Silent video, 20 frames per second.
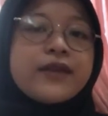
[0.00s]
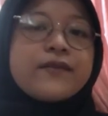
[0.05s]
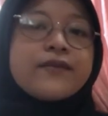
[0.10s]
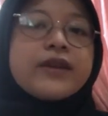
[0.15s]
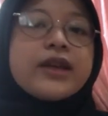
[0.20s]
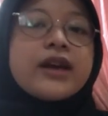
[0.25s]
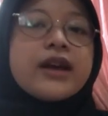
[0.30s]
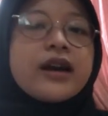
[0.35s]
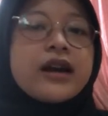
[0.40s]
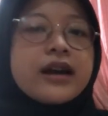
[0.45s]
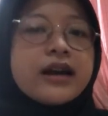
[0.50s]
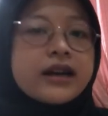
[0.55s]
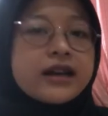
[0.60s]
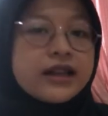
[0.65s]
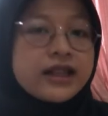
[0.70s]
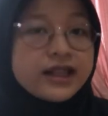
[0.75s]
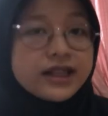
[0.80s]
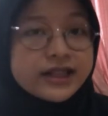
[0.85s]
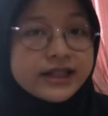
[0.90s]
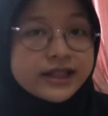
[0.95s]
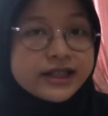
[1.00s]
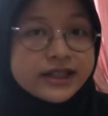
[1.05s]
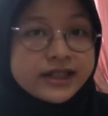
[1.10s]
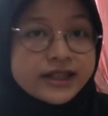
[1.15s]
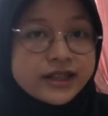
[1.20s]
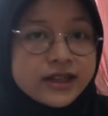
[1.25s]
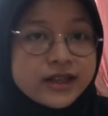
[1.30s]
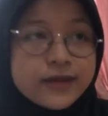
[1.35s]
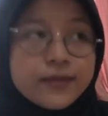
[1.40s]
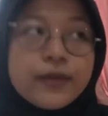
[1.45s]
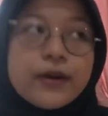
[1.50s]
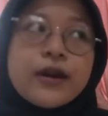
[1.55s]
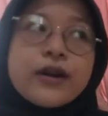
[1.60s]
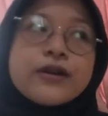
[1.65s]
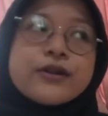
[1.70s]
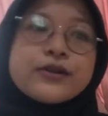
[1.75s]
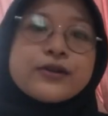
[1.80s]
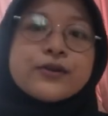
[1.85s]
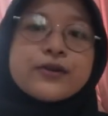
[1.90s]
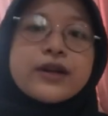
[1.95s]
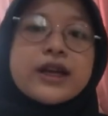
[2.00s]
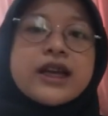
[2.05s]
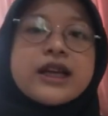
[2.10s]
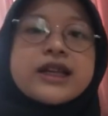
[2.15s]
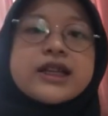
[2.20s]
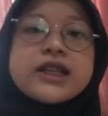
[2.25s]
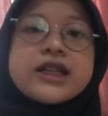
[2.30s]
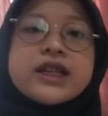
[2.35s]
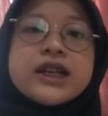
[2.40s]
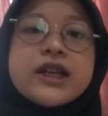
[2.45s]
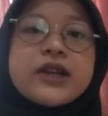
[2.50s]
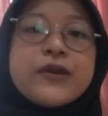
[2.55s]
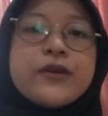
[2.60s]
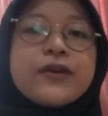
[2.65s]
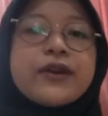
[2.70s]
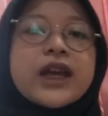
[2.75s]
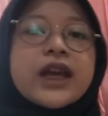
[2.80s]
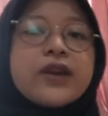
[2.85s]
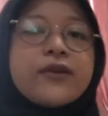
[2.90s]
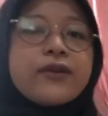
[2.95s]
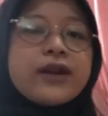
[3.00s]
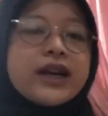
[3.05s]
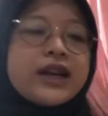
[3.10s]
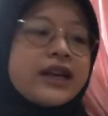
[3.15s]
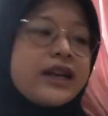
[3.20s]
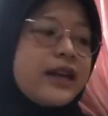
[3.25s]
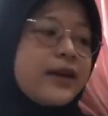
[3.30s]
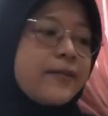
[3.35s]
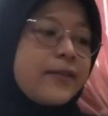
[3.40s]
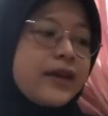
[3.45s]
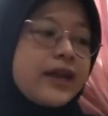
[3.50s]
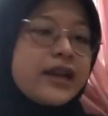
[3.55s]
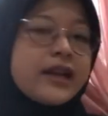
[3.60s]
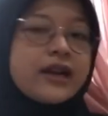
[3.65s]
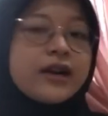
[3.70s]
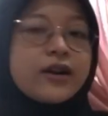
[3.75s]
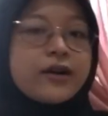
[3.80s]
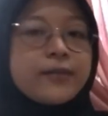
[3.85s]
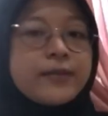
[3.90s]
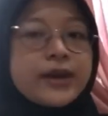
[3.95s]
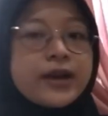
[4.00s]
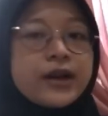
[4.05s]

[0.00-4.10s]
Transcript: If there are criticism or suggestion, you can write them in the comment